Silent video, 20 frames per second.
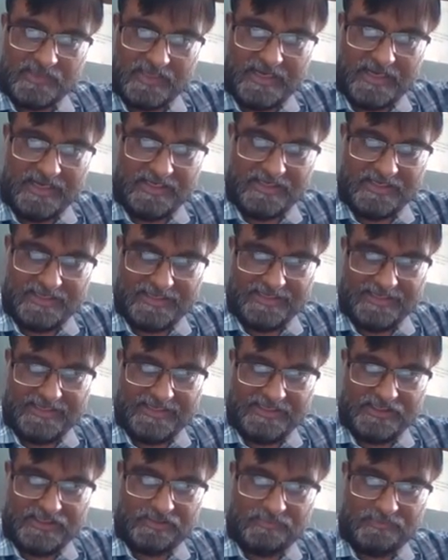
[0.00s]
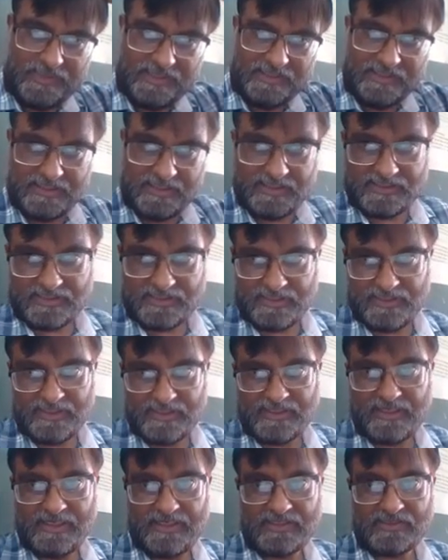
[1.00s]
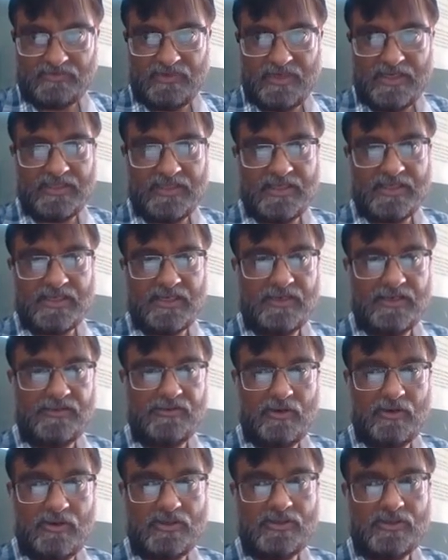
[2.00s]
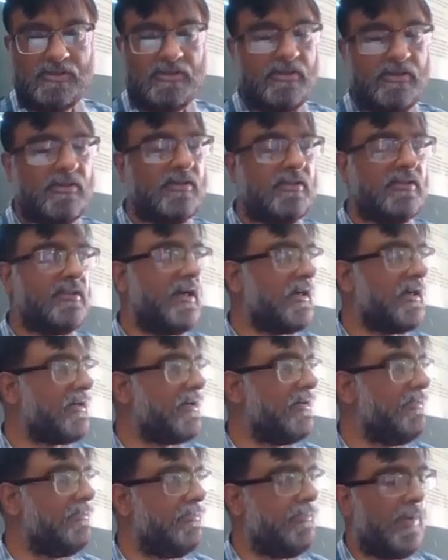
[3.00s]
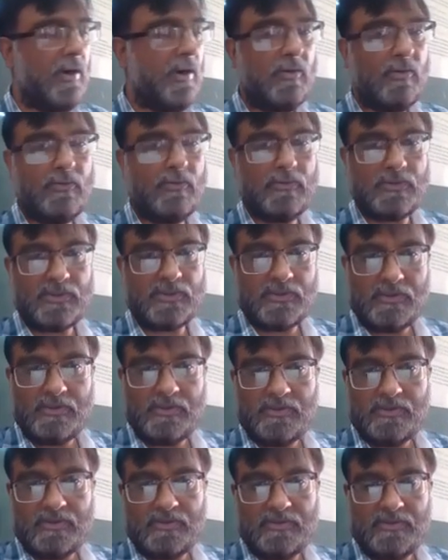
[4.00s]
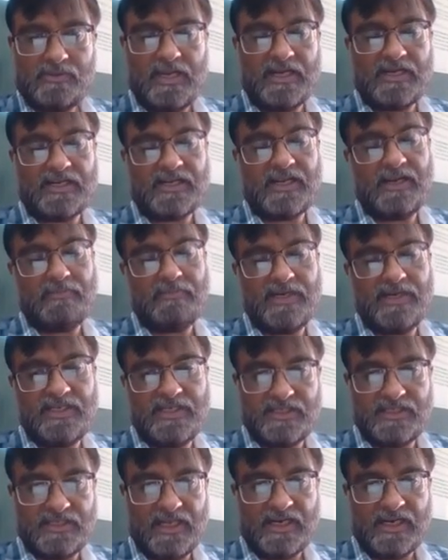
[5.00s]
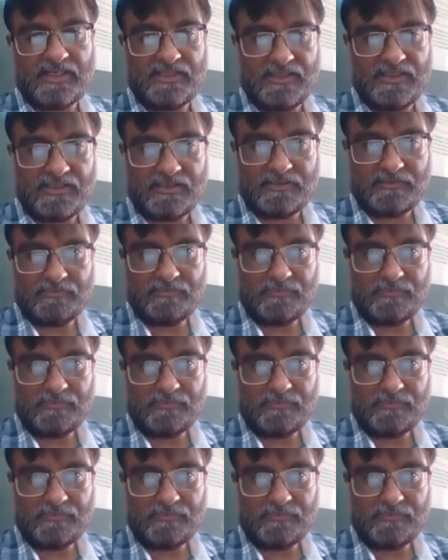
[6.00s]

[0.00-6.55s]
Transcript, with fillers: and each panelist indicates whether or not the compounds that can be detected.